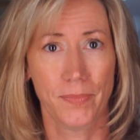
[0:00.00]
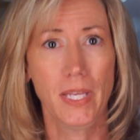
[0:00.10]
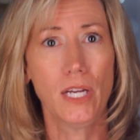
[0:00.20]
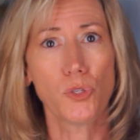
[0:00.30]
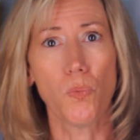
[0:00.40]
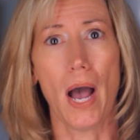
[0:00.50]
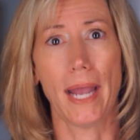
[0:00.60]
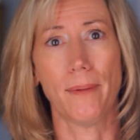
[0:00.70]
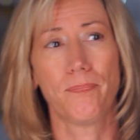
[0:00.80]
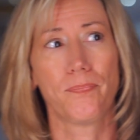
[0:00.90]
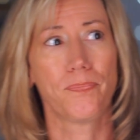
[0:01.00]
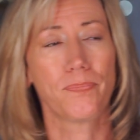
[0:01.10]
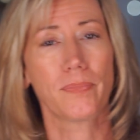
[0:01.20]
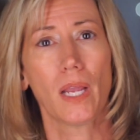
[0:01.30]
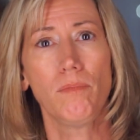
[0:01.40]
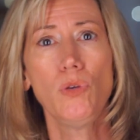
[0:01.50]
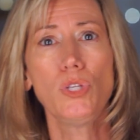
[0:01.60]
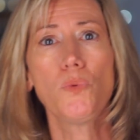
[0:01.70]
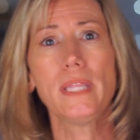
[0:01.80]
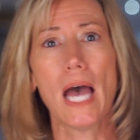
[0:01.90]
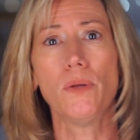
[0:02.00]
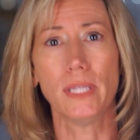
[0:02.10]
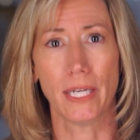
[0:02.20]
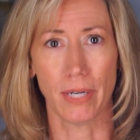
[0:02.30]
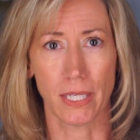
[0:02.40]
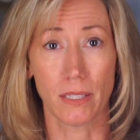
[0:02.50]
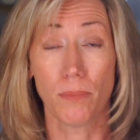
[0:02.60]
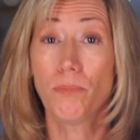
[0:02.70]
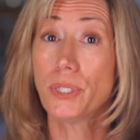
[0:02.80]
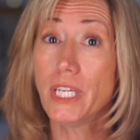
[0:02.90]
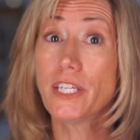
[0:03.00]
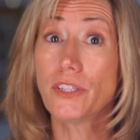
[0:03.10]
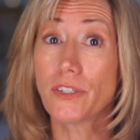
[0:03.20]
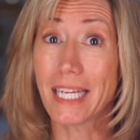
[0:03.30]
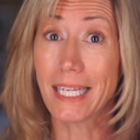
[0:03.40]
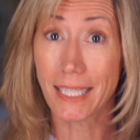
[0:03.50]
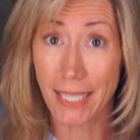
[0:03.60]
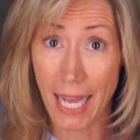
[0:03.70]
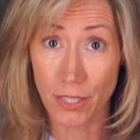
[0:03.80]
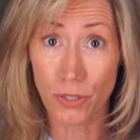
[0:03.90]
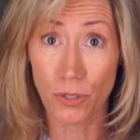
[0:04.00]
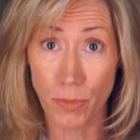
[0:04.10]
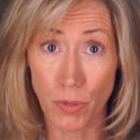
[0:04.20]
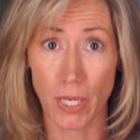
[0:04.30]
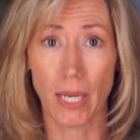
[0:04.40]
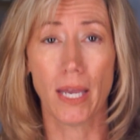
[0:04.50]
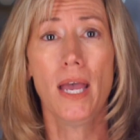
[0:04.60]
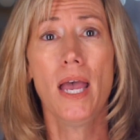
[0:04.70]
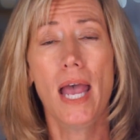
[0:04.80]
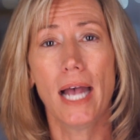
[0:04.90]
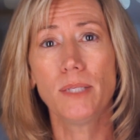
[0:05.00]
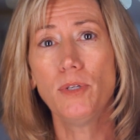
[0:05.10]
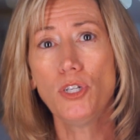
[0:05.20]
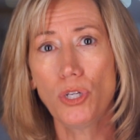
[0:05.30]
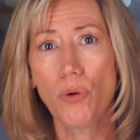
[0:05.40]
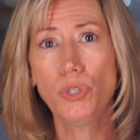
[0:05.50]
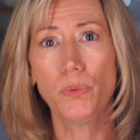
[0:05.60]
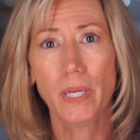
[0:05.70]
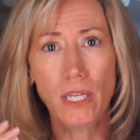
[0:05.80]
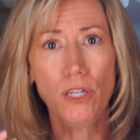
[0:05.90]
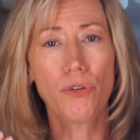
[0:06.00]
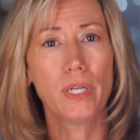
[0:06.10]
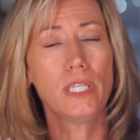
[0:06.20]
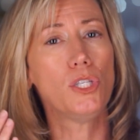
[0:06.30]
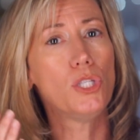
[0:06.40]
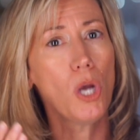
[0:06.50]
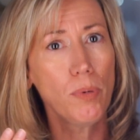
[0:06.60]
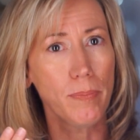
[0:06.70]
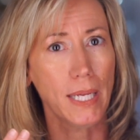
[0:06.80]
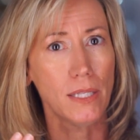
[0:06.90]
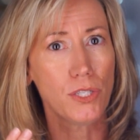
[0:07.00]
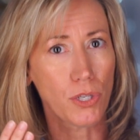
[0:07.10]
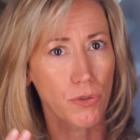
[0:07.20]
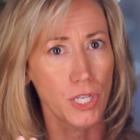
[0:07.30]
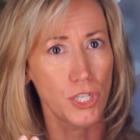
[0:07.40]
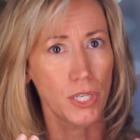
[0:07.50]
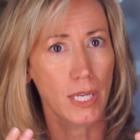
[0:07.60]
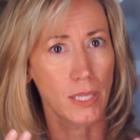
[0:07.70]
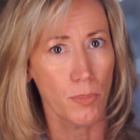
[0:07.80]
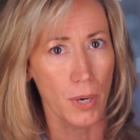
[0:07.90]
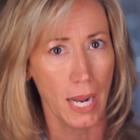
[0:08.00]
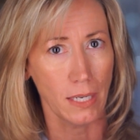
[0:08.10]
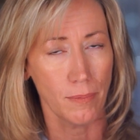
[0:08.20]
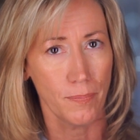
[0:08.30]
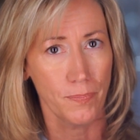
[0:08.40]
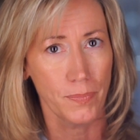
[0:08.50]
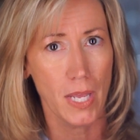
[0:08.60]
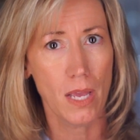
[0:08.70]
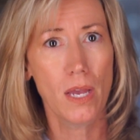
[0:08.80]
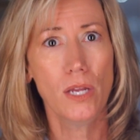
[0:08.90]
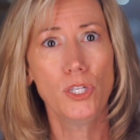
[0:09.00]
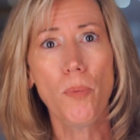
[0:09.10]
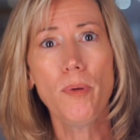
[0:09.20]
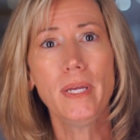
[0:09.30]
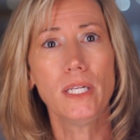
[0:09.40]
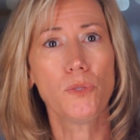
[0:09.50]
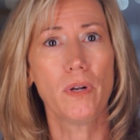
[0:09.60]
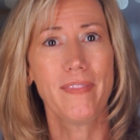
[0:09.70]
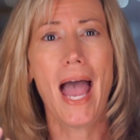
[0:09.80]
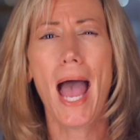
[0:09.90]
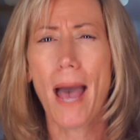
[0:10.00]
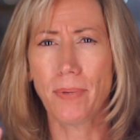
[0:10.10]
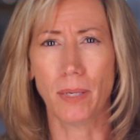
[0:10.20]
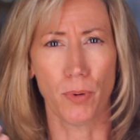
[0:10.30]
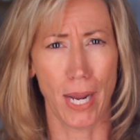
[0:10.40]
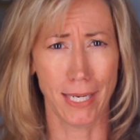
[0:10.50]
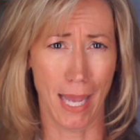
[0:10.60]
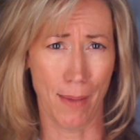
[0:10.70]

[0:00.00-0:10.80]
Here's why. Music without lyrics, particularly classical music, has been shown to increase dopamine secretion in the brain. Dopamine is one of the happy brain